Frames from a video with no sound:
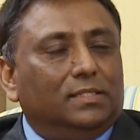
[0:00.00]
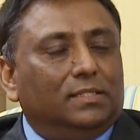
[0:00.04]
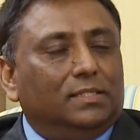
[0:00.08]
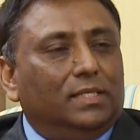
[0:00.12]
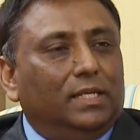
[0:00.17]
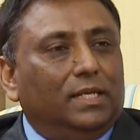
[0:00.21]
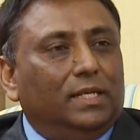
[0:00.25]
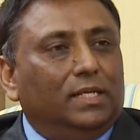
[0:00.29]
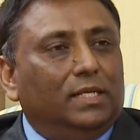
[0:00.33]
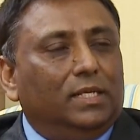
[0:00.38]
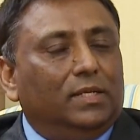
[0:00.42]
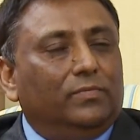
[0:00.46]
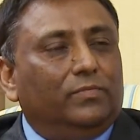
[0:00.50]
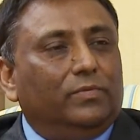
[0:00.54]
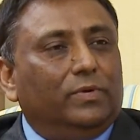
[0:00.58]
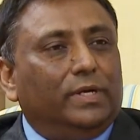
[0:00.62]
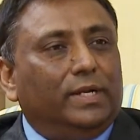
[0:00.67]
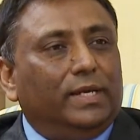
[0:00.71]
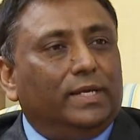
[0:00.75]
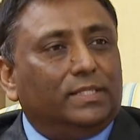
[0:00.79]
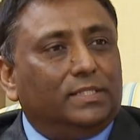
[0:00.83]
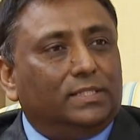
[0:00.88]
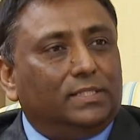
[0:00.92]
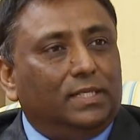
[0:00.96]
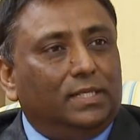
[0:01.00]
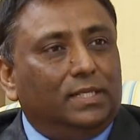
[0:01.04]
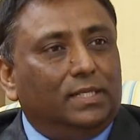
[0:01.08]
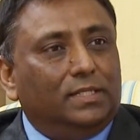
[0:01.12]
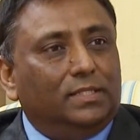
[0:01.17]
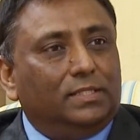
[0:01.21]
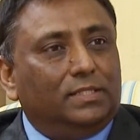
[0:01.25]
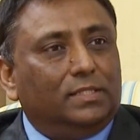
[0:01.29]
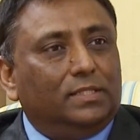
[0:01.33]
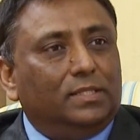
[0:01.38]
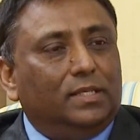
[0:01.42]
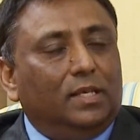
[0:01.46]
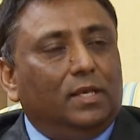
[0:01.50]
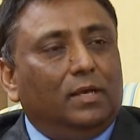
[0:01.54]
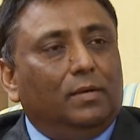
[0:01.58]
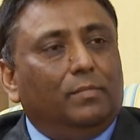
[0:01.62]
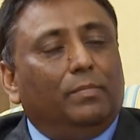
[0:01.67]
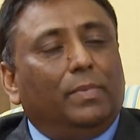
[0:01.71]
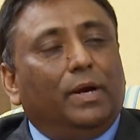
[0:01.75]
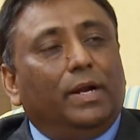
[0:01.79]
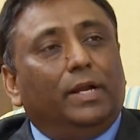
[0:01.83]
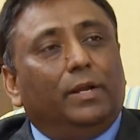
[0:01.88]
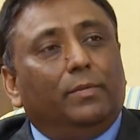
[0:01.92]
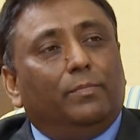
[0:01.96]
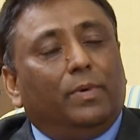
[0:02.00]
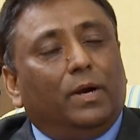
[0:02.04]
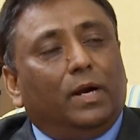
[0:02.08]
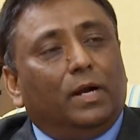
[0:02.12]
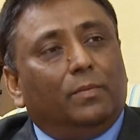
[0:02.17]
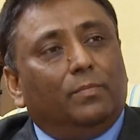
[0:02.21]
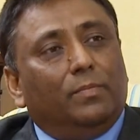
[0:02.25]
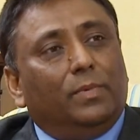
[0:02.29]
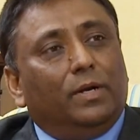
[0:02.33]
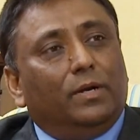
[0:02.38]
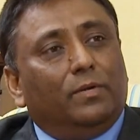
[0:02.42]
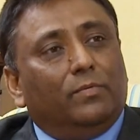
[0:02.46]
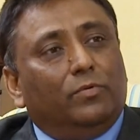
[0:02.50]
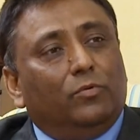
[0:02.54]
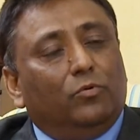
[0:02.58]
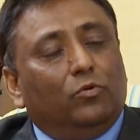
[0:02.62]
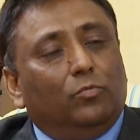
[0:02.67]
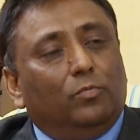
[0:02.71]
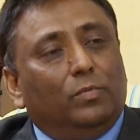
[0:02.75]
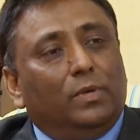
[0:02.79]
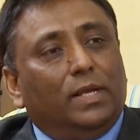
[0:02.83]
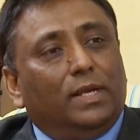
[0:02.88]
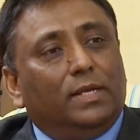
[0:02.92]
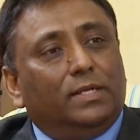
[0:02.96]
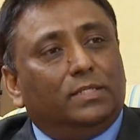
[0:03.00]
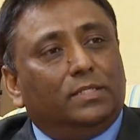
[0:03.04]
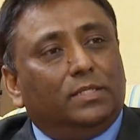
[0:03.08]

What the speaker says: Center for Excellence by Department of Homeland